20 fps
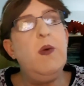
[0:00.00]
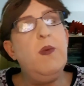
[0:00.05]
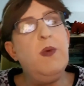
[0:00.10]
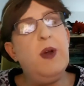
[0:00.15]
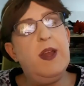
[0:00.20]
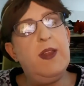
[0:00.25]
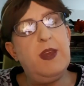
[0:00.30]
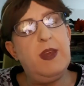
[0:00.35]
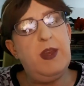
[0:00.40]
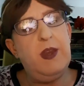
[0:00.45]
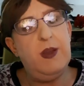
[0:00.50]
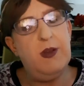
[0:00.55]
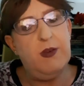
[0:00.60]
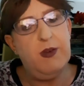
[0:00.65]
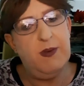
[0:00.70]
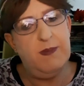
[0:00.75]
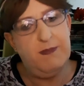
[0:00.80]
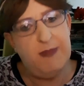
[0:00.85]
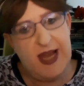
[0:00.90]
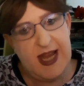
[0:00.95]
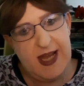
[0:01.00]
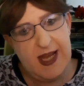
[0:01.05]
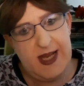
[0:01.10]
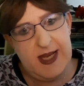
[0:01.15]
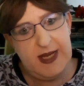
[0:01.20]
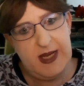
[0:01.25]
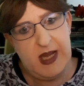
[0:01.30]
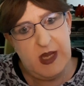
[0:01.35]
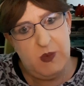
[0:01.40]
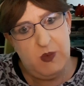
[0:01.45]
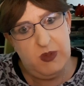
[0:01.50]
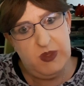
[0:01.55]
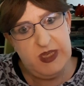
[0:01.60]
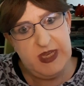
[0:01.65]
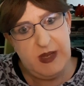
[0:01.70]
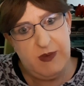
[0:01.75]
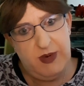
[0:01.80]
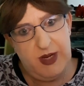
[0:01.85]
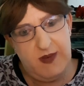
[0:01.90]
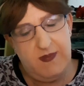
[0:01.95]
whether you're a man and want to
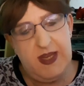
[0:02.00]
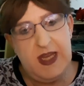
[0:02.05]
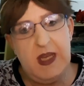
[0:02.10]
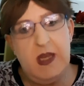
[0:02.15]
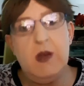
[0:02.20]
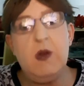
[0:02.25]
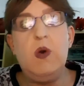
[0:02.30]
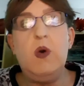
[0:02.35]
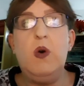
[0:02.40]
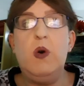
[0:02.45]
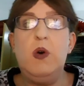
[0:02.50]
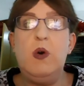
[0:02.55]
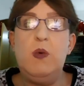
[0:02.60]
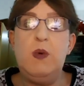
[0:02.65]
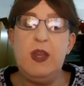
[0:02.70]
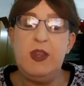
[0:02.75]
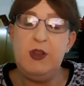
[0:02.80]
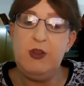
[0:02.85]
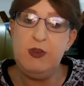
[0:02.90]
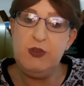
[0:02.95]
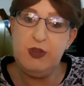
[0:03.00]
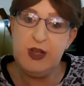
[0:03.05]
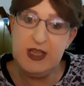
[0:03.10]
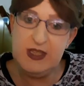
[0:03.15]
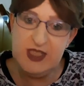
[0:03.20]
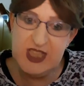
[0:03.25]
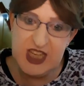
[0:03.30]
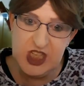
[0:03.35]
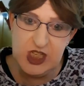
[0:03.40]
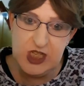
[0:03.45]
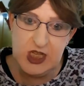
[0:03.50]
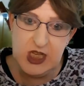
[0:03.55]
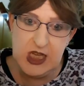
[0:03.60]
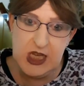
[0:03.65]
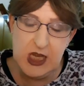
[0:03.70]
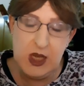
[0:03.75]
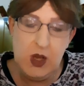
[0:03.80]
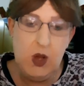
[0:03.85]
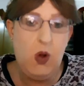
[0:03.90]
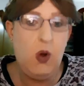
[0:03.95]
get rid of it, or whether you're transitioning,